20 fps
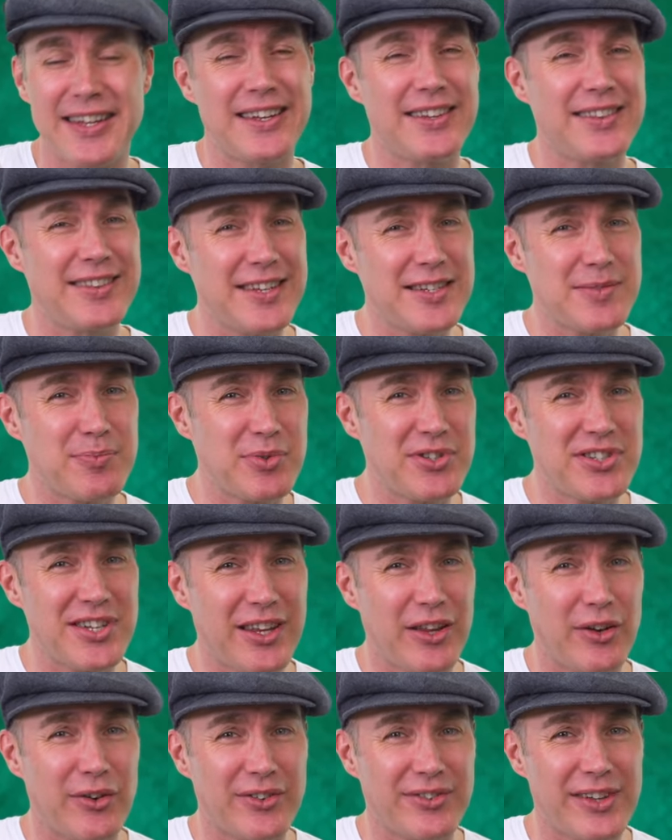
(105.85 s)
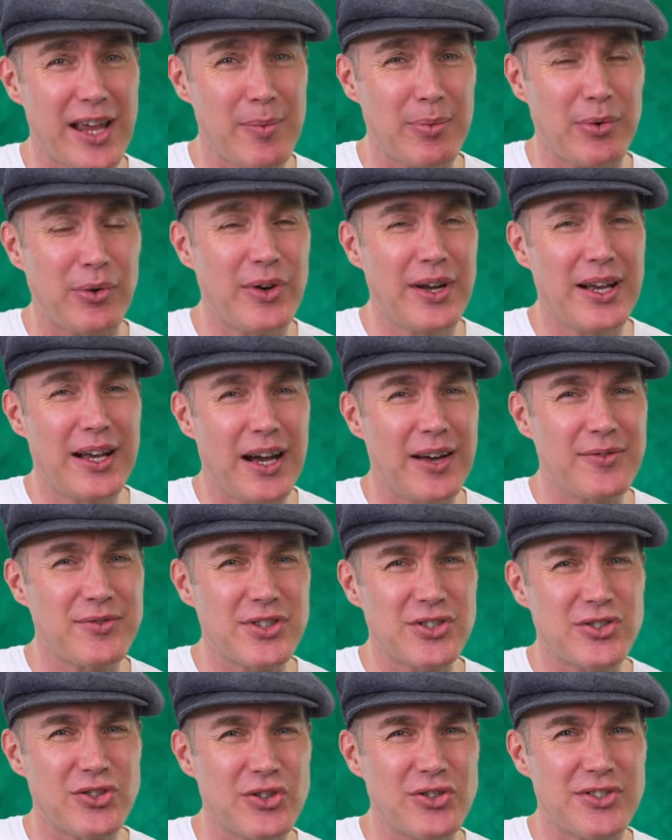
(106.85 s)
In this particular example, I'm
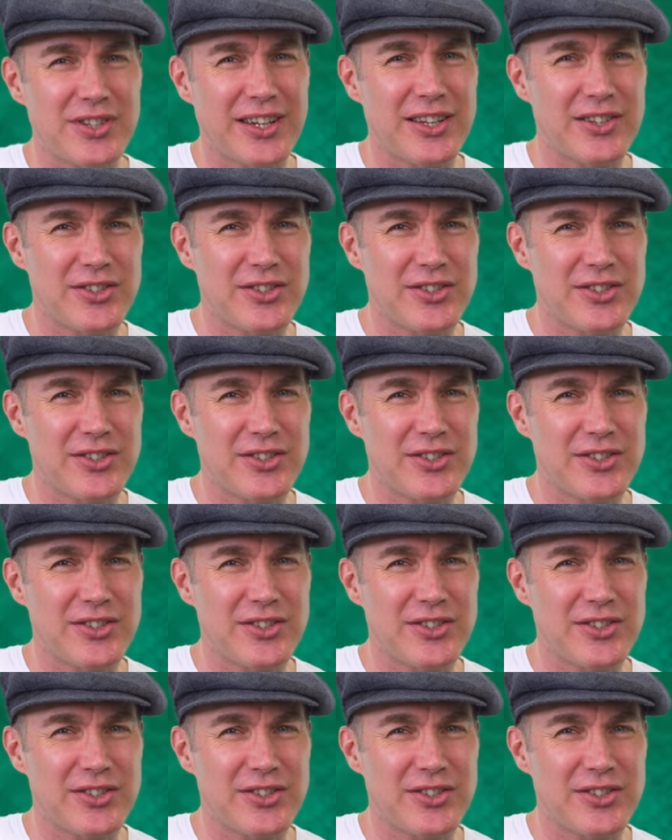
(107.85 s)
just using